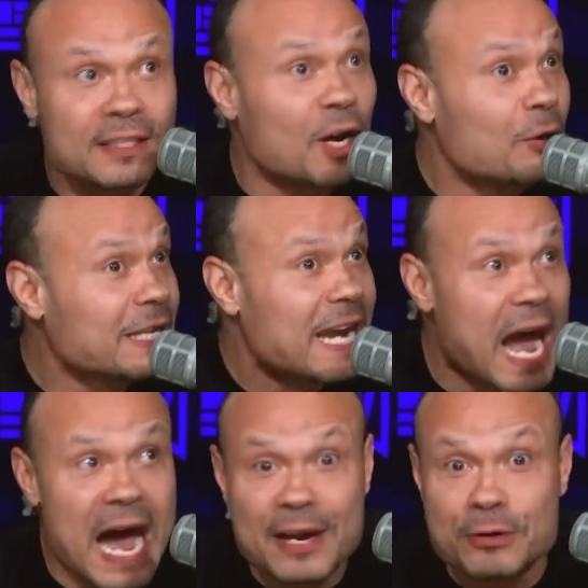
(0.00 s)
The only
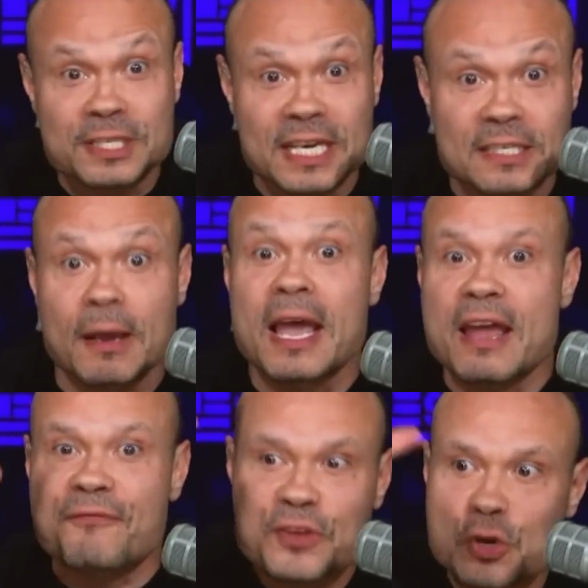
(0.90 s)
honor system,
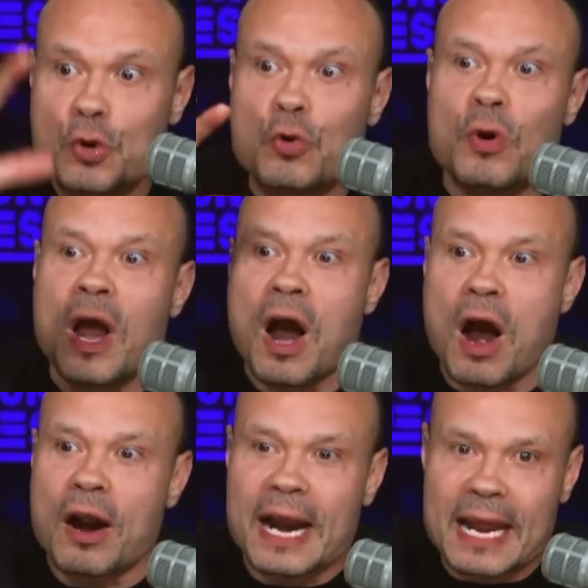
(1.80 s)
if you
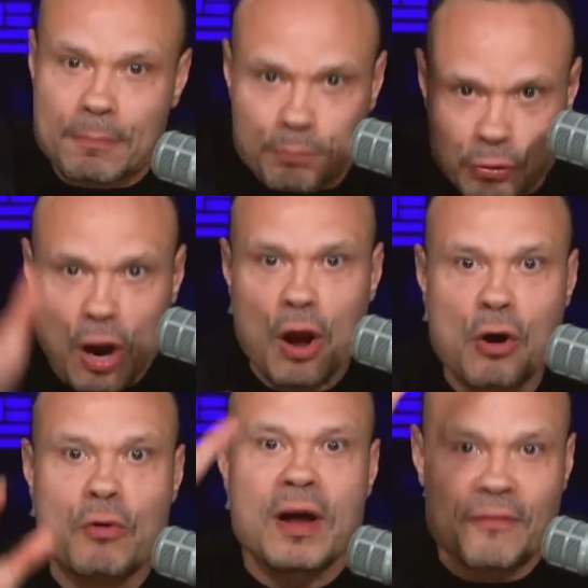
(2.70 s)
are a
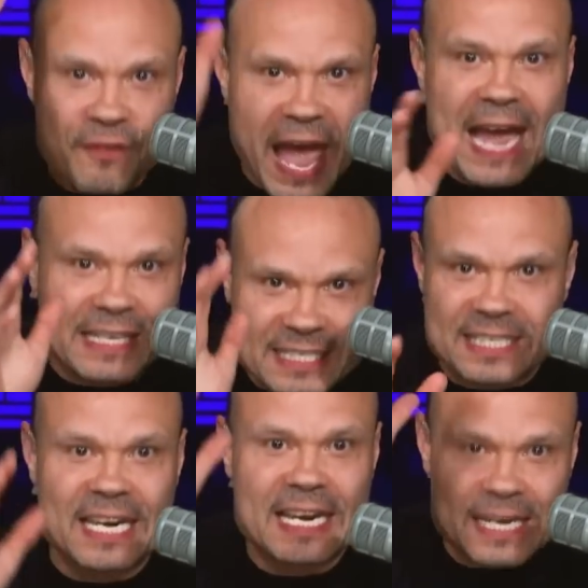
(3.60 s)

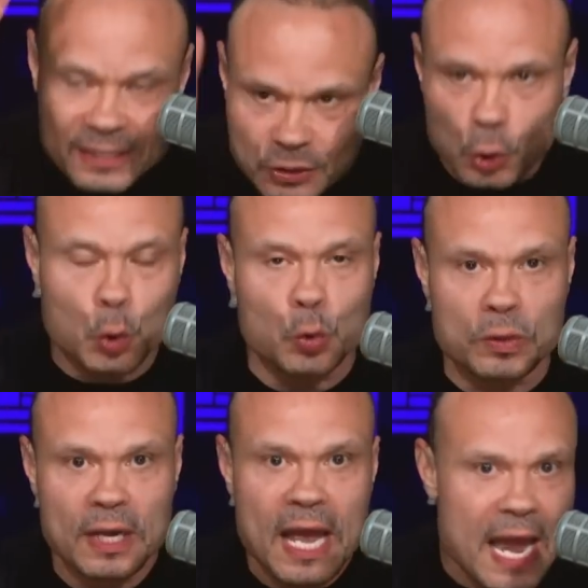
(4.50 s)
pro-vaccine
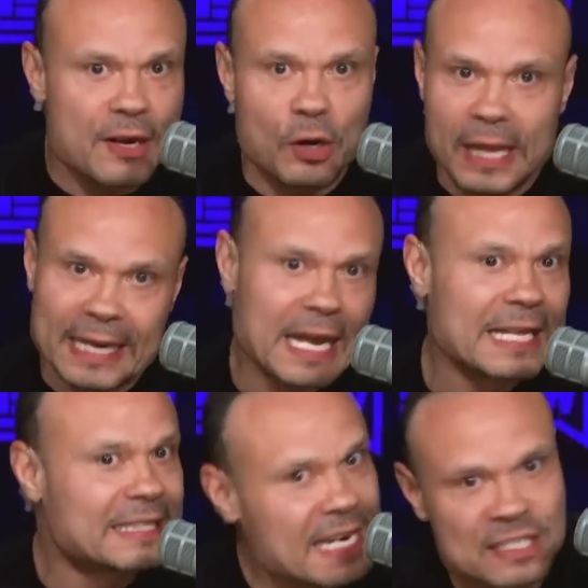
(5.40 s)
dude and you're like,
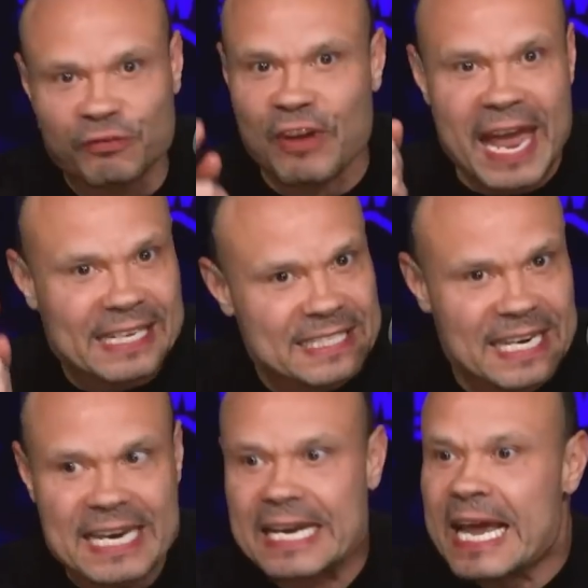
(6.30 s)
this
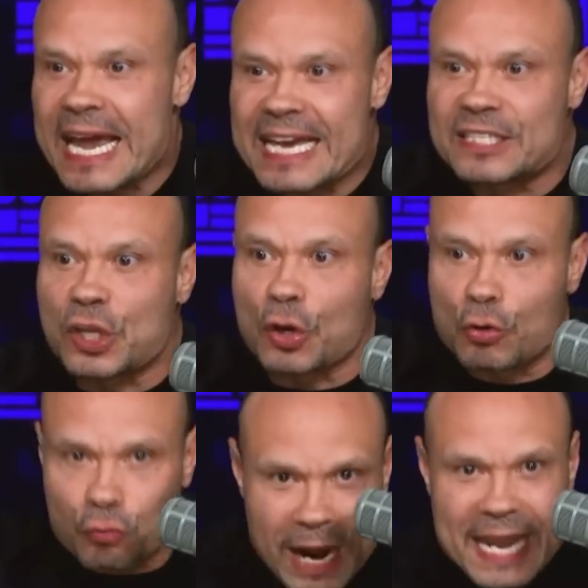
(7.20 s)
vaccine is the
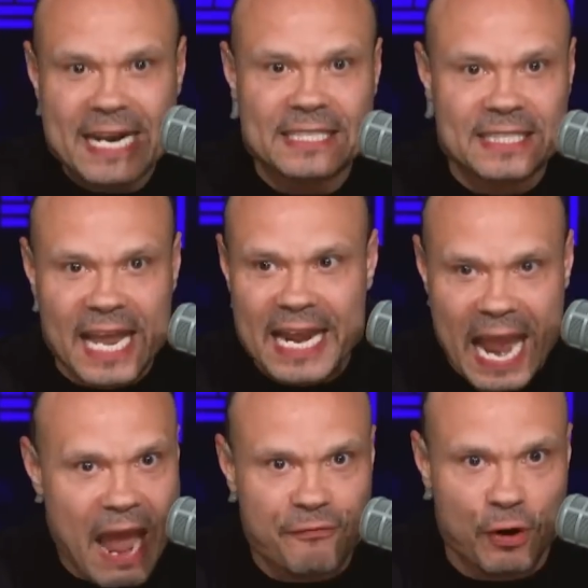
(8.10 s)
greatest thing
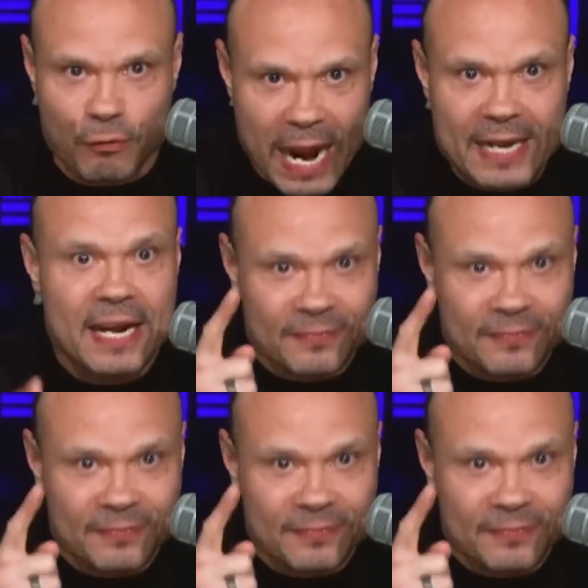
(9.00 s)
ever, right?